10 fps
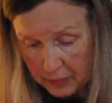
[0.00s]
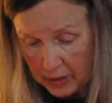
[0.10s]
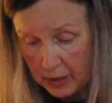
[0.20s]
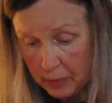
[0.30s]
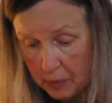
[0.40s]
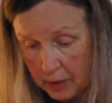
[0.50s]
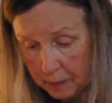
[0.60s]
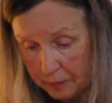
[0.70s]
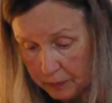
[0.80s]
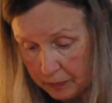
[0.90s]

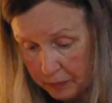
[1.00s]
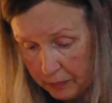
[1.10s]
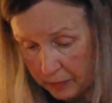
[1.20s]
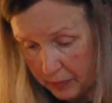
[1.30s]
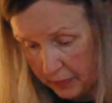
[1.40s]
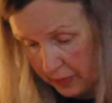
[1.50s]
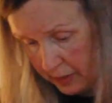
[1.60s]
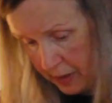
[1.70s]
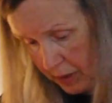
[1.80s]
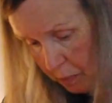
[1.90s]
Anyway,
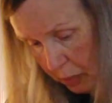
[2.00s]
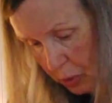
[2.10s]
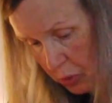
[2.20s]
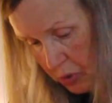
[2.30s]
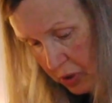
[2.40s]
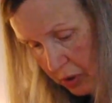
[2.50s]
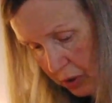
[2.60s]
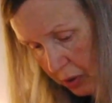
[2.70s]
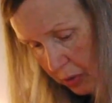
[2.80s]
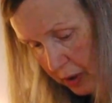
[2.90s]
this is blues and
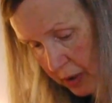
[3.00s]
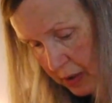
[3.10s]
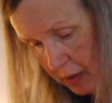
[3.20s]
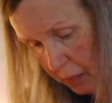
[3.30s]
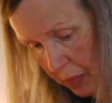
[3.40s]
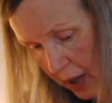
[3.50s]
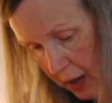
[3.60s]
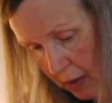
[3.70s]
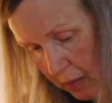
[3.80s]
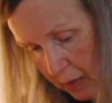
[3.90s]
turquoise and
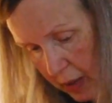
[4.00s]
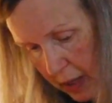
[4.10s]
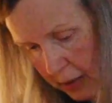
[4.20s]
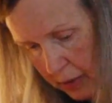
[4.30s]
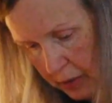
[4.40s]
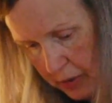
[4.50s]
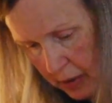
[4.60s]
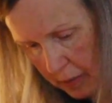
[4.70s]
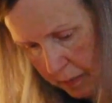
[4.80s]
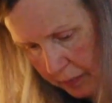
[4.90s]
brown, and there's
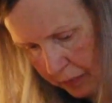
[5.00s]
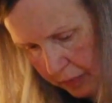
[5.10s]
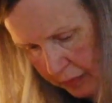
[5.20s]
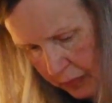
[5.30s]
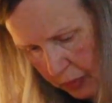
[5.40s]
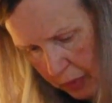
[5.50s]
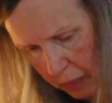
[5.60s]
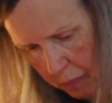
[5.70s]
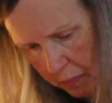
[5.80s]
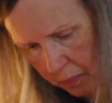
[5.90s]
a sort of
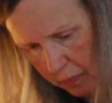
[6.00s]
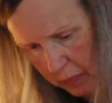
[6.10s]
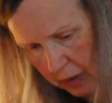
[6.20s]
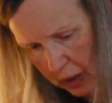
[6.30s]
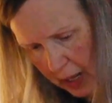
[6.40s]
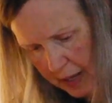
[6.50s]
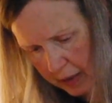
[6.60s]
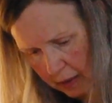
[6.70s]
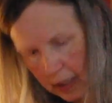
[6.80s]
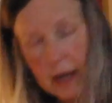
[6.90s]
light
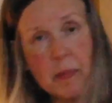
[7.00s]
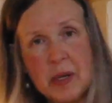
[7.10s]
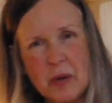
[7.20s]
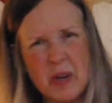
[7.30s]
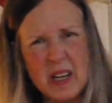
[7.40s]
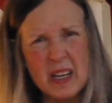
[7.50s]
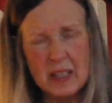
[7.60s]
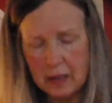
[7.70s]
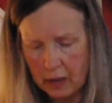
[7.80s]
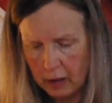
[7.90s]
limey green
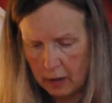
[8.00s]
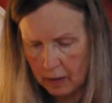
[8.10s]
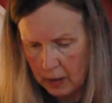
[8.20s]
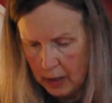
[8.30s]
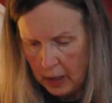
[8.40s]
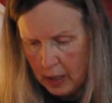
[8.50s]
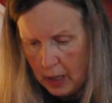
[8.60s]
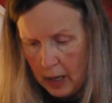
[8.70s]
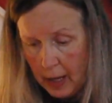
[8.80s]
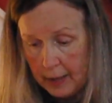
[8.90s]
in here.
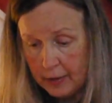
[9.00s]
And